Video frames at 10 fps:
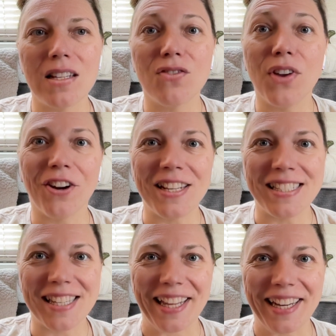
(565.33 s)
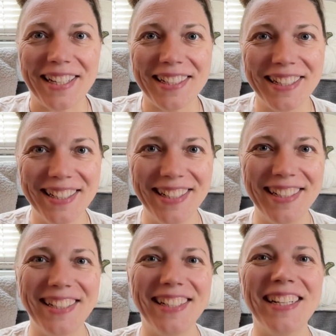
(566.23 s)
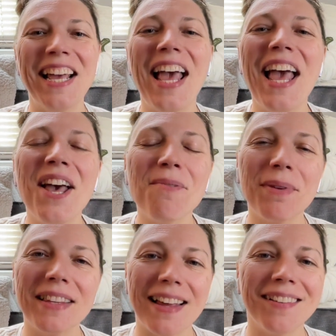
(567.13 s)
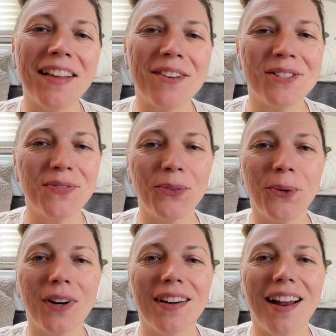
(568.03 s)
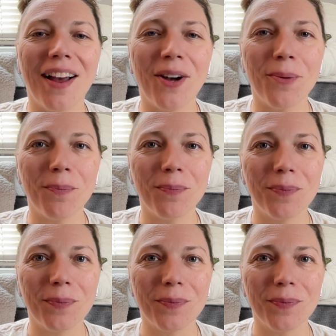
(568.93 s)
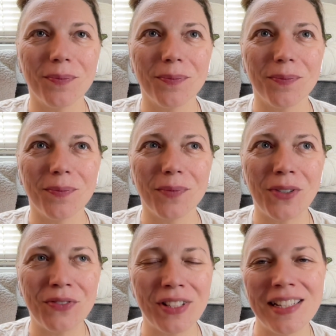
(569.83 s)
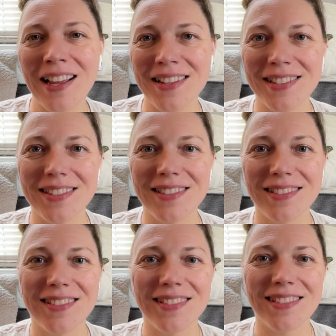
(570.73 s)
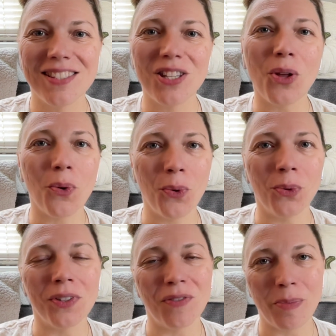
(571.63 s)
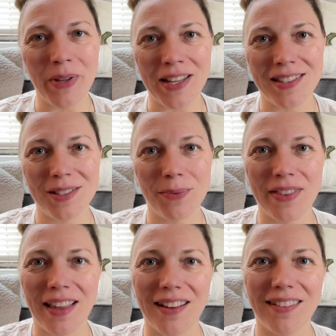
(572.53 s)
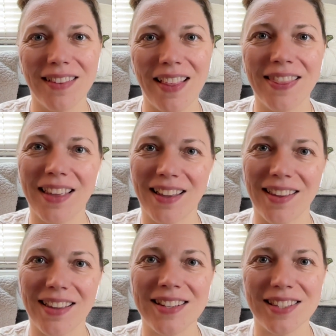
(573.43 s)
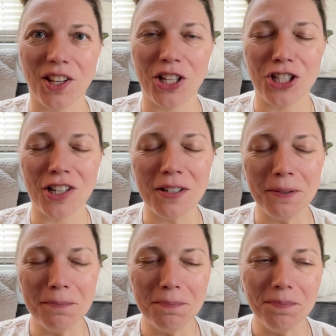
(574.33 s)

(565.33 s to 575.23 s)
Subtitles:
It's very insulated, but that allows for a really nice slow cool of the piece with that thick insulation.